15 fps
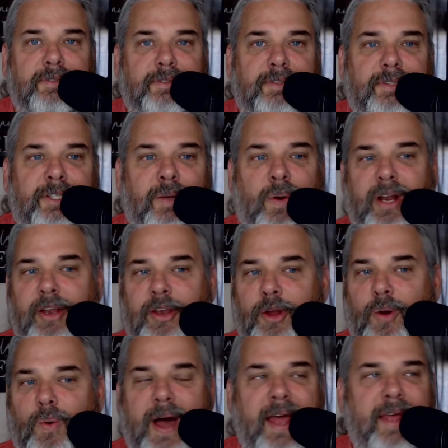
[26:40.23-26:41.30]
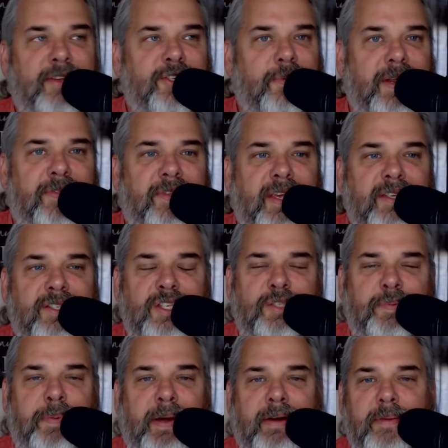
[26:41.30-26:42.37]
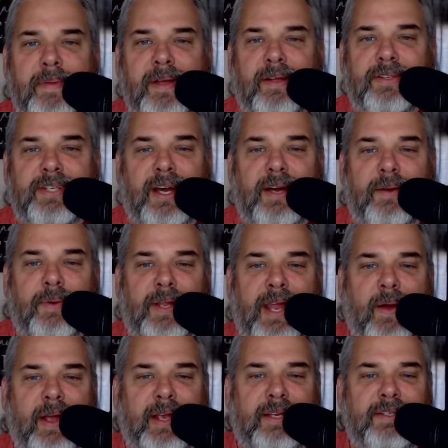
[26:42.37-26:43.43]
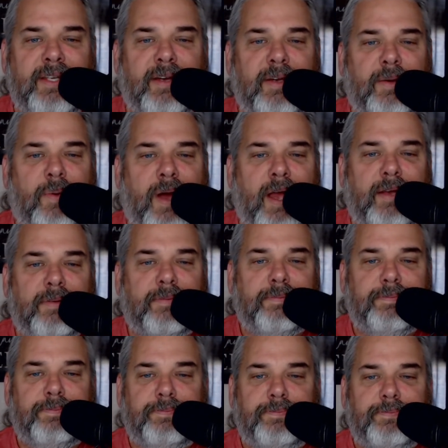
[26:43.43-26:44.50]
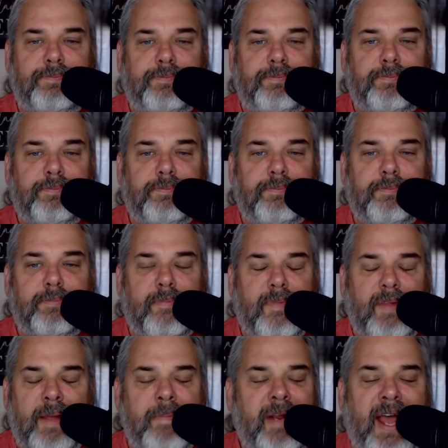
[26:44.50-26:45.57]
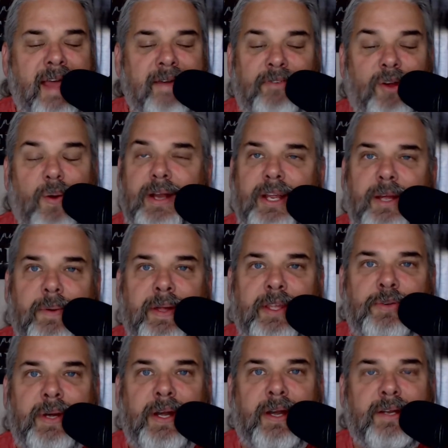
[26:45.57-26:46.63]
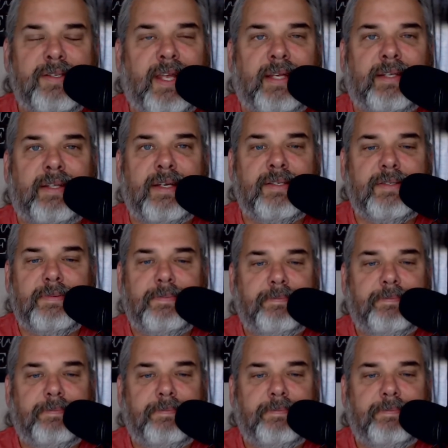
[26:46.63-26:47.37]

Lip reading: You want to know why so many things disappear in the military? Well, now I can tell you why. I mean, I have no idea why they treated us like this.